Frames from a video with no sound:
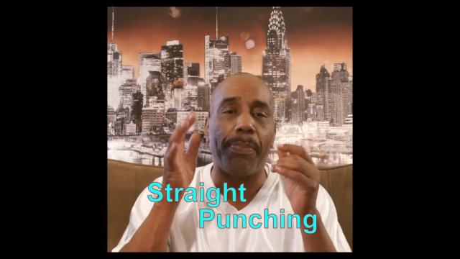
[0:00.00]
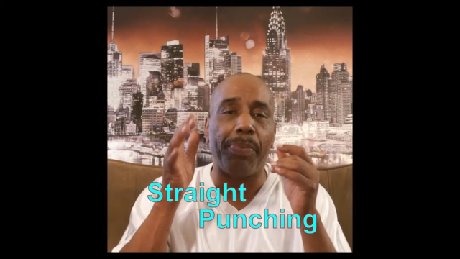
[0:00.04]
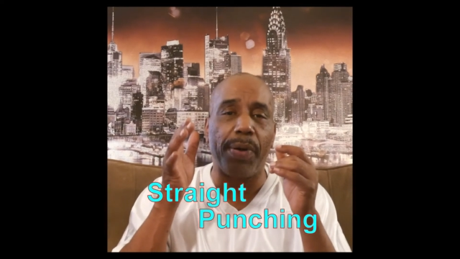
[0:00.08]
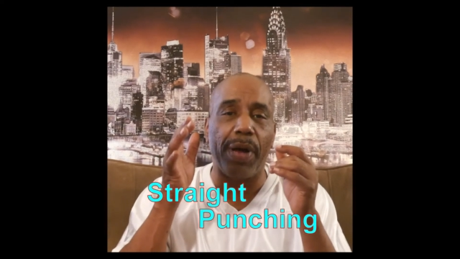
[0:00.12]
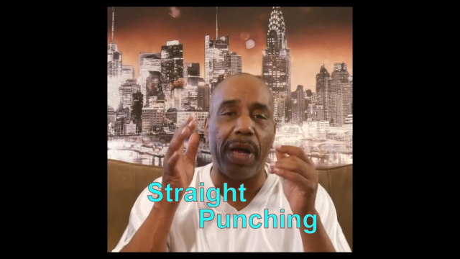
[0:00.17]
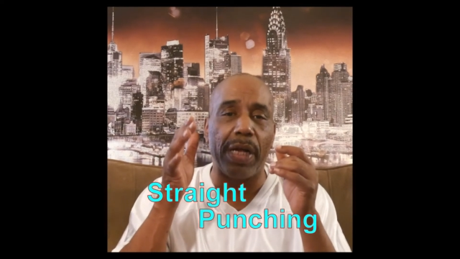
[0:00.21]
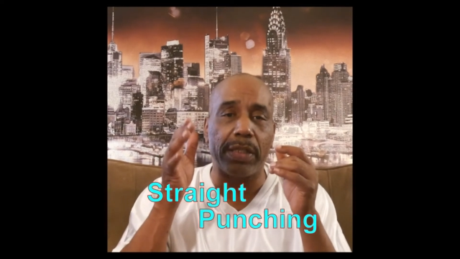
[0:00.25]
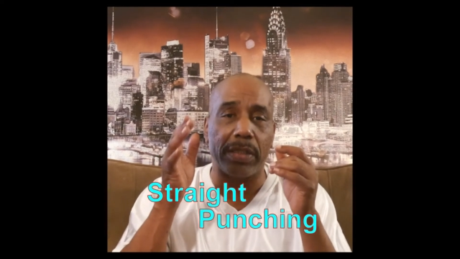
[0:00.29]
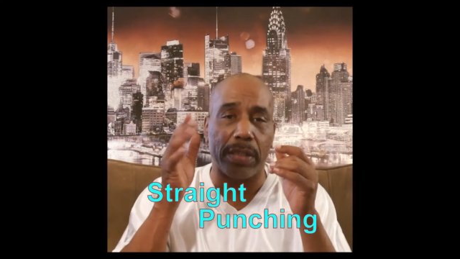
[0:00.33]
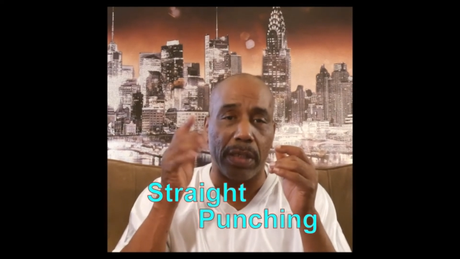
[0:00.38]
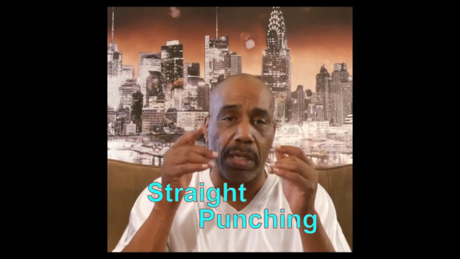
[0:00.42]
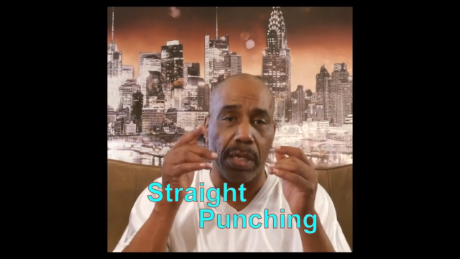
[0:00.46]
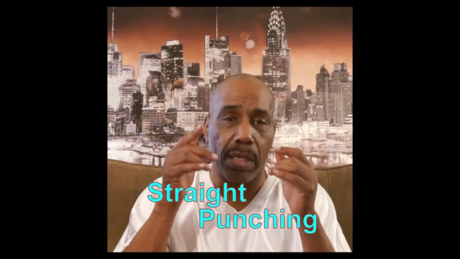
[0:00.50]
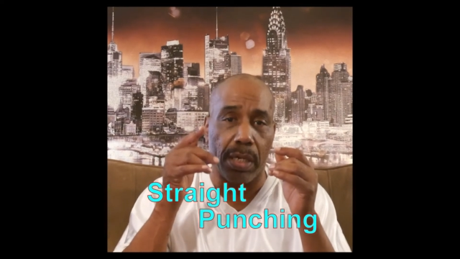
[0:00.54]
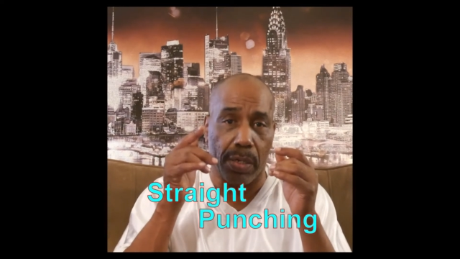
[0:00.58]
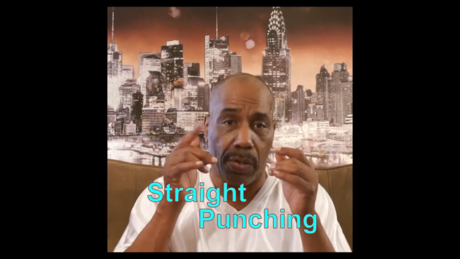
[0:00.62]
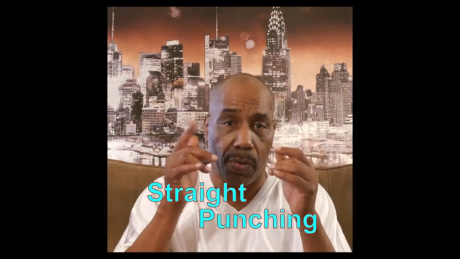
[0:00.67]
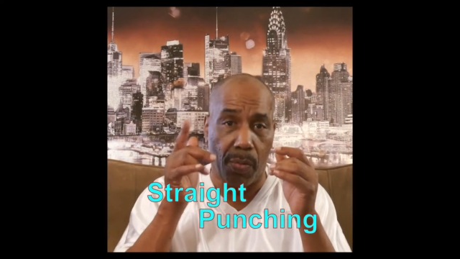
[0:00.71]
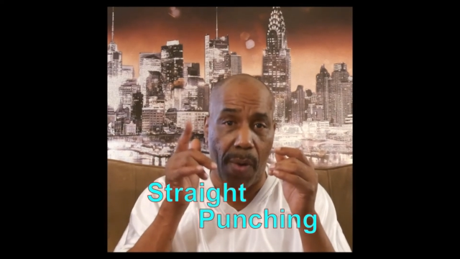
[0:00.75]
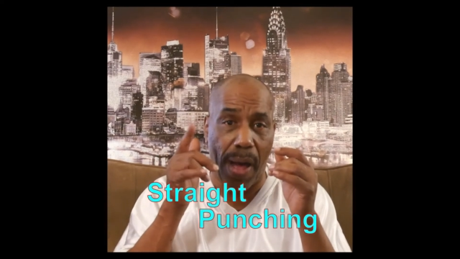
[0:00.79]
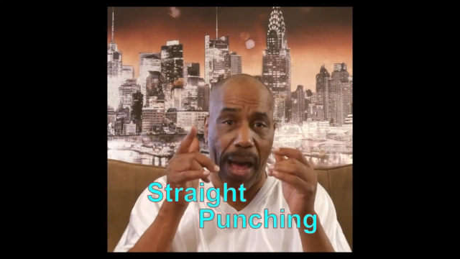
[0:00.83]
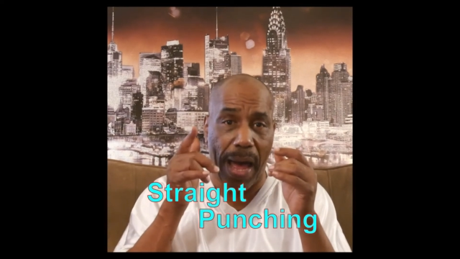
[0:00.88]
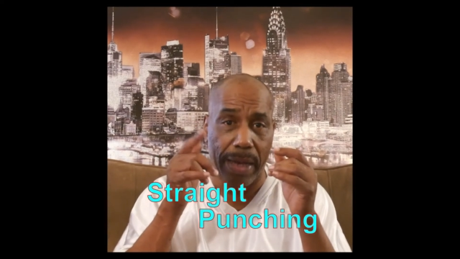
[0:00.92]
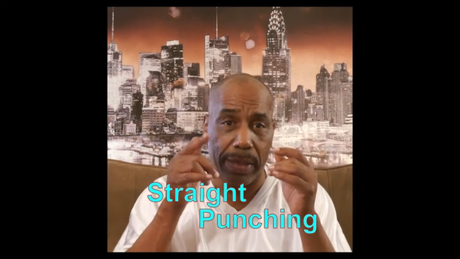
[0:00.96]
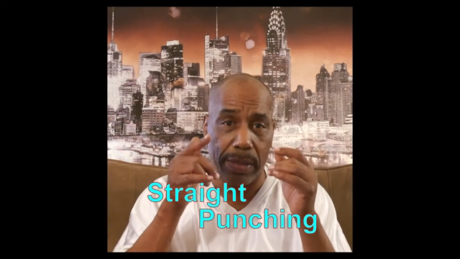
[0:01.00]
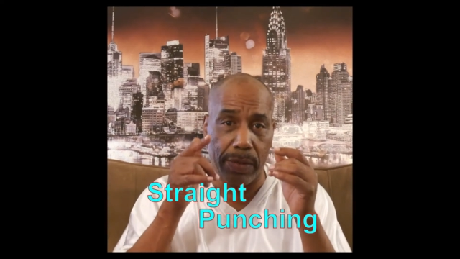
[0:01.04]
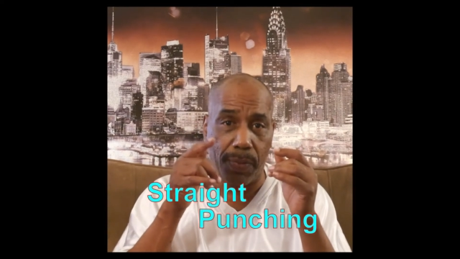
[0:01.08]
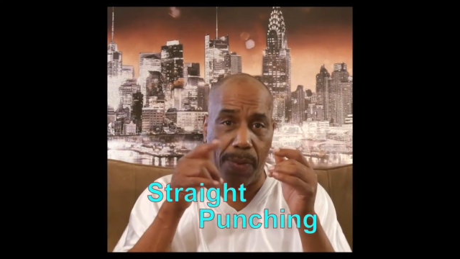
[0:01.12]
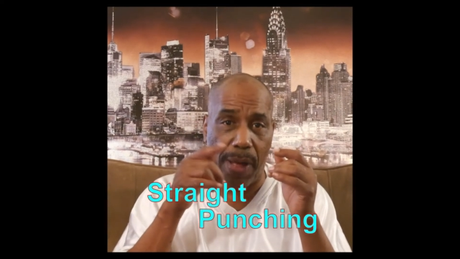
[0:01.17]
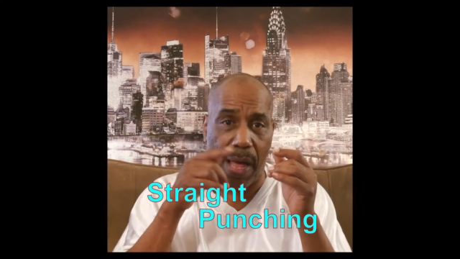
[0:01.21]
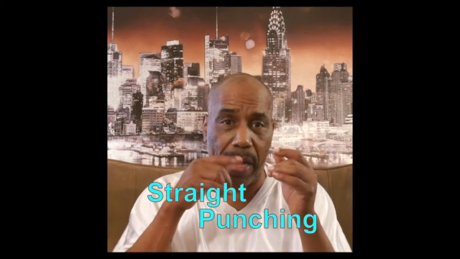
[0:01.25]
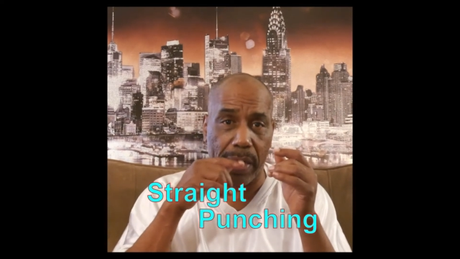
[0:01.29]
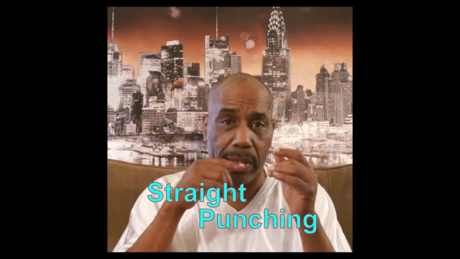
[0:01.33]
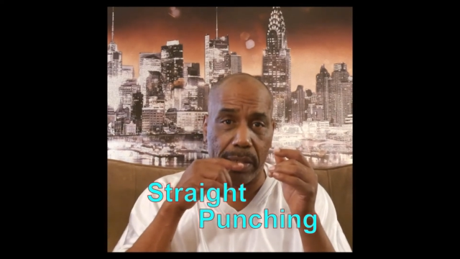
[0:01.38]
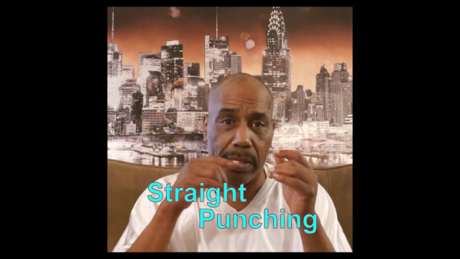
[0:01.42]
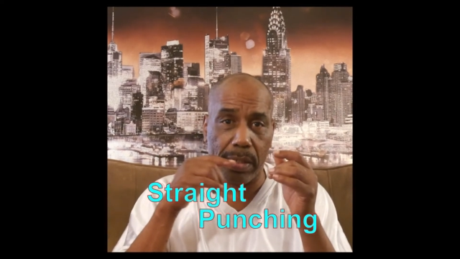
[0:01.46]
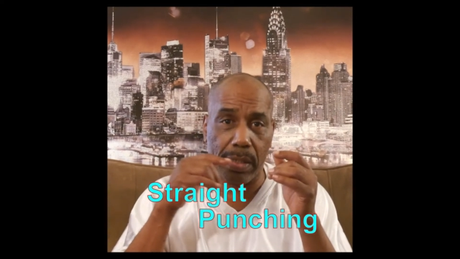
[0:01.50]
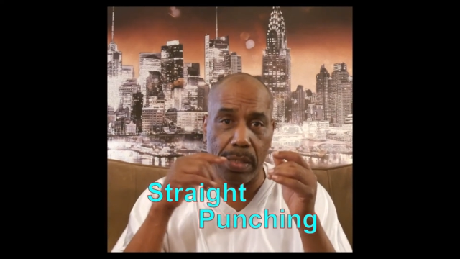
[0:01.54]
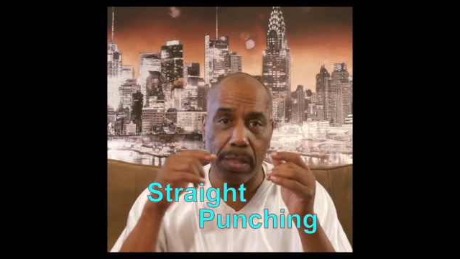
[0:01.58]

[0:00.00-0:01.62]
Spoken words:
punch hook. Watch, watch.